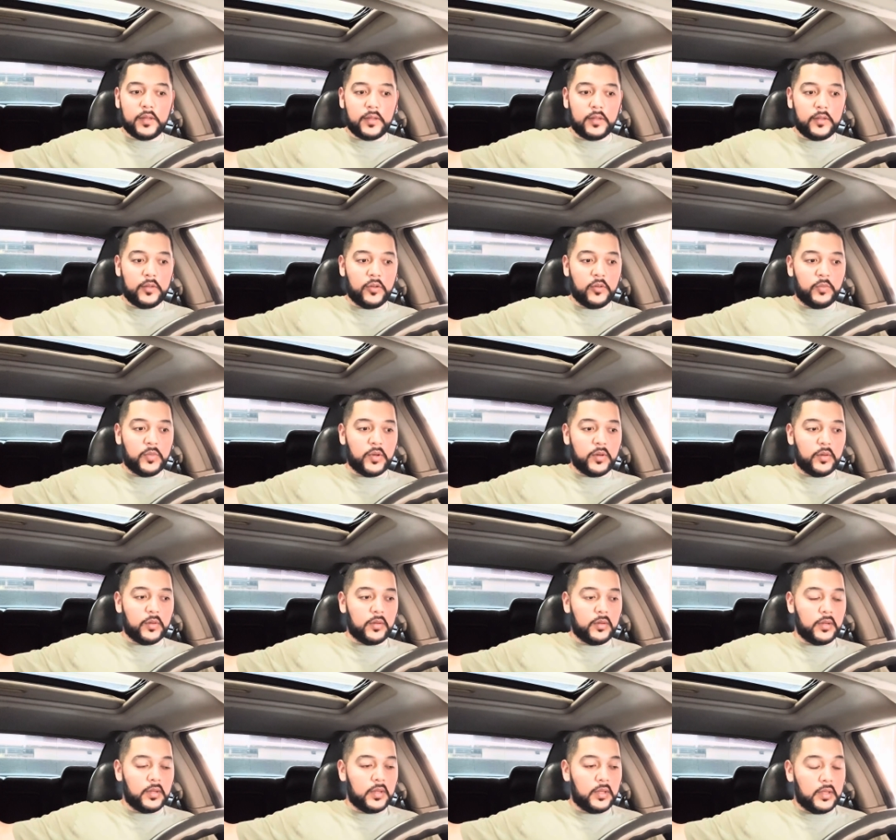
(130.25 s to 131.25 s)
You know, but
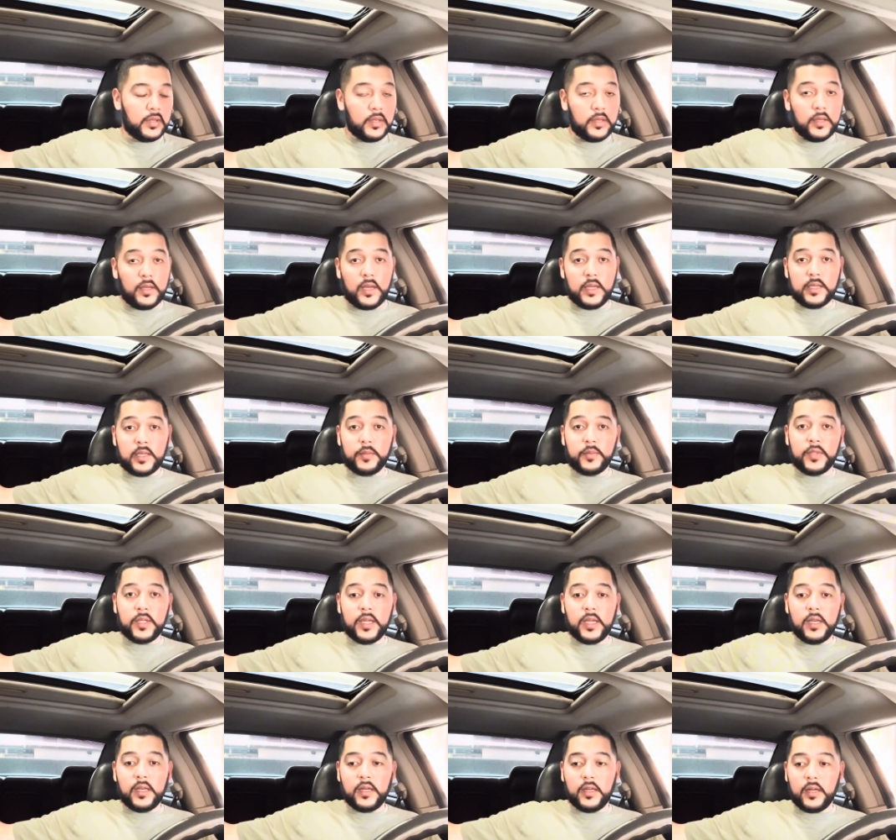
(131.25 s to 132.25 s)
as I'm saying,